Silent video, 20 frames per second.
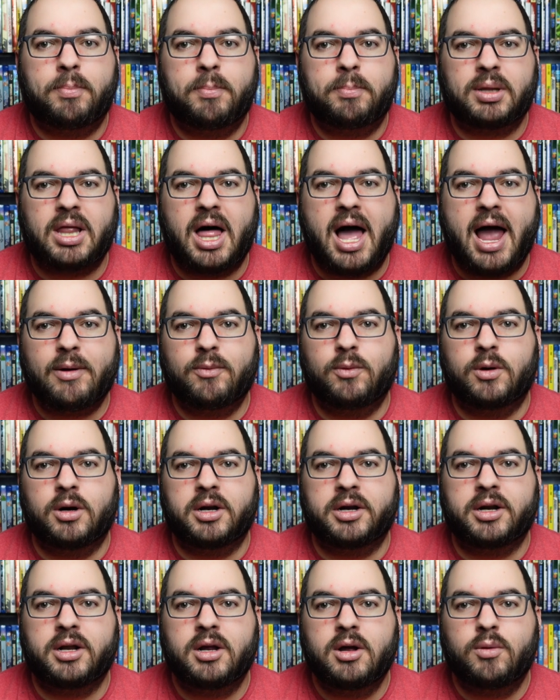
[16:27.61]

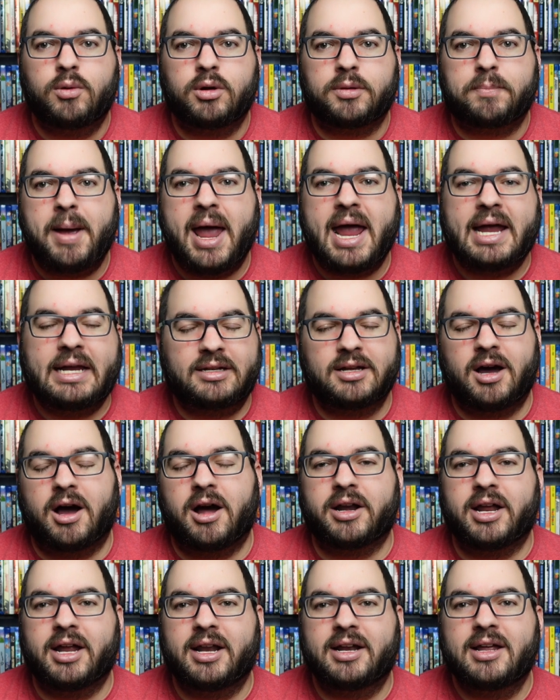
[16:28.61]
plywood with paint
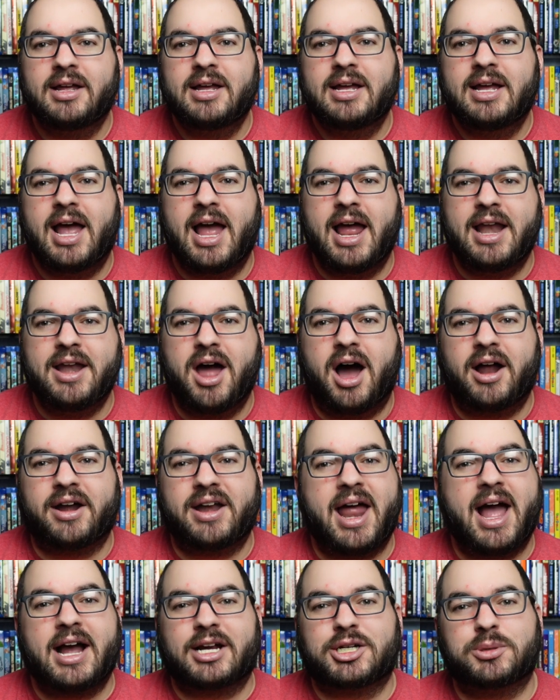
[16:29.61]
on it, and not
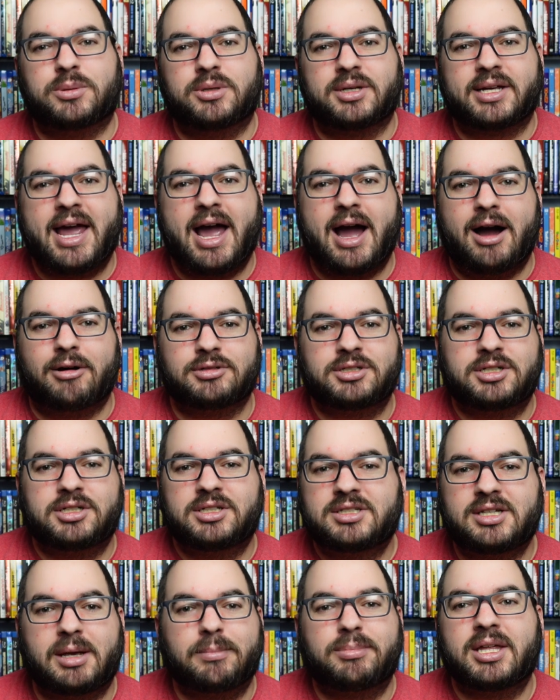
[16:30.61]
an actual couch,
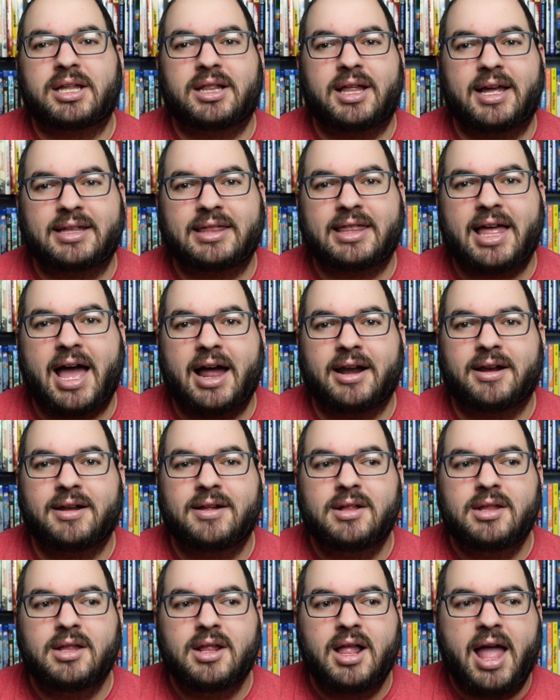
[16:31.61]
something like that.
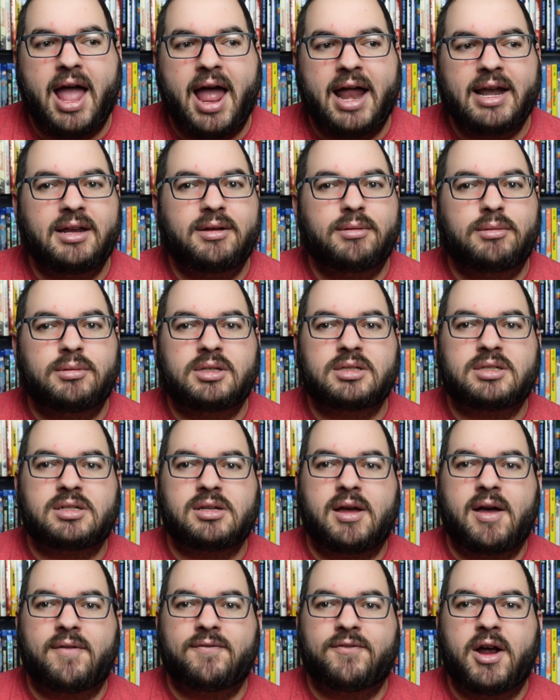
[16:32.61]
And it was
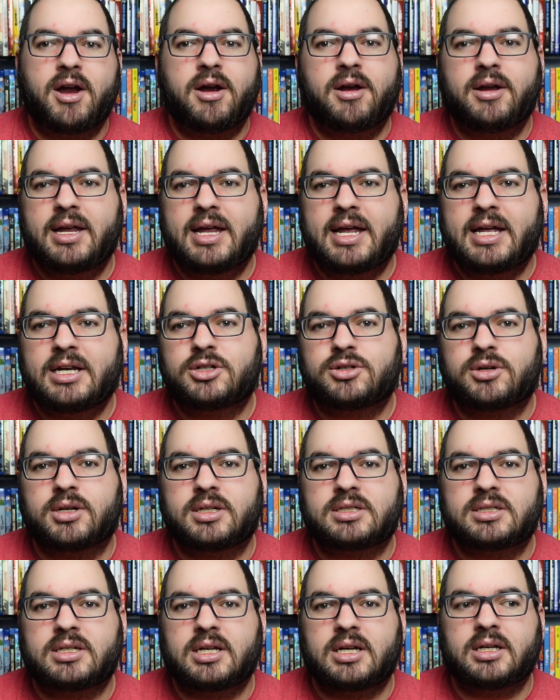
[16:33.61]
very
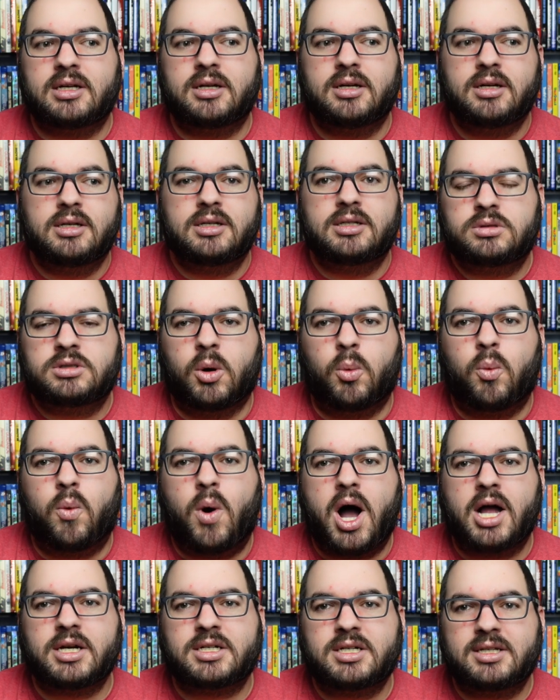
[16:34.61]
interesting to
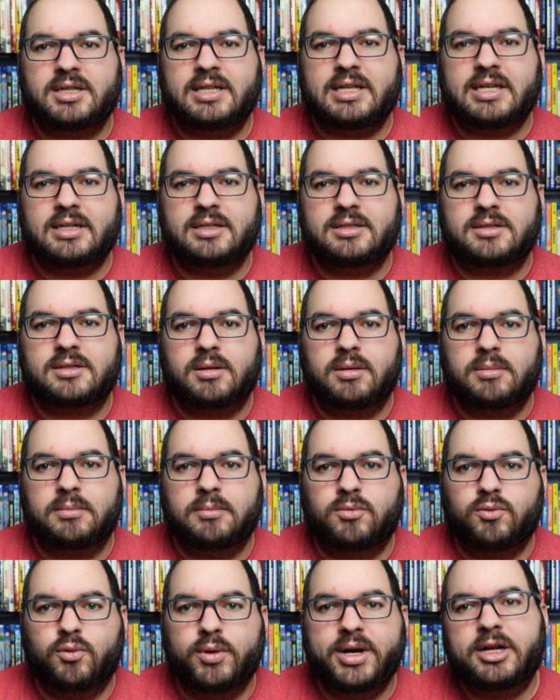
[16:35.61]
watch these
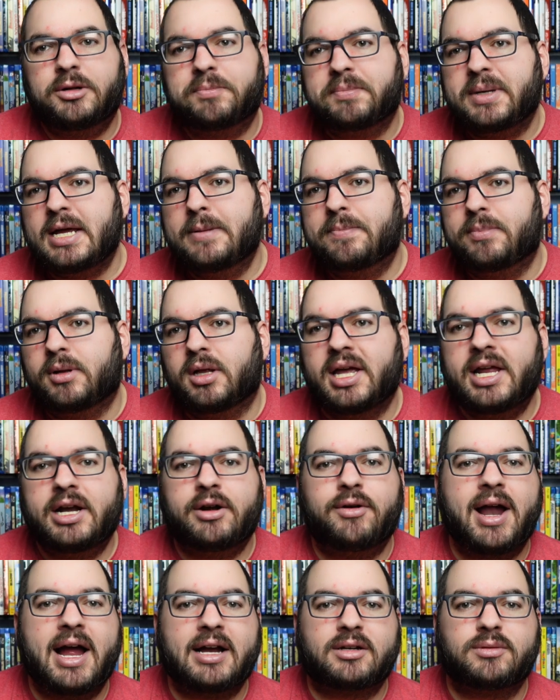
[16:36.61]
real people
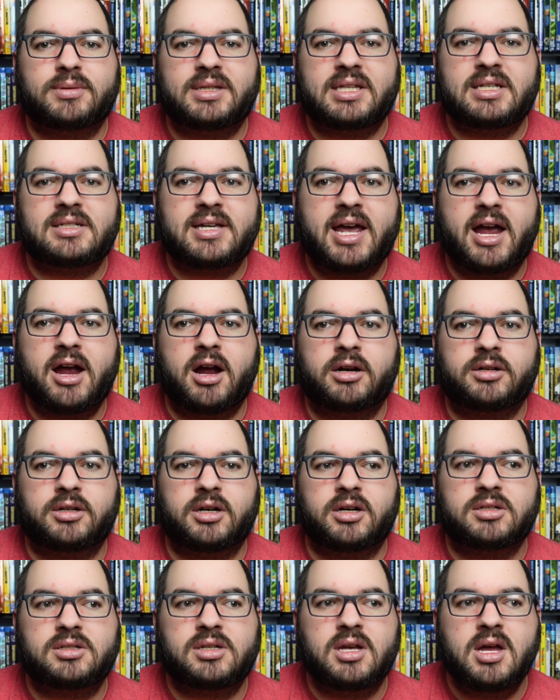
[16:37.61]
interact with these
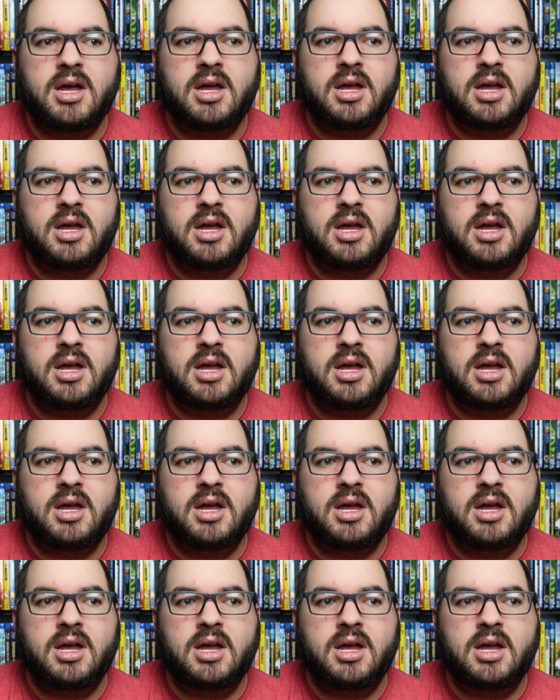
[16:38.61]
characters.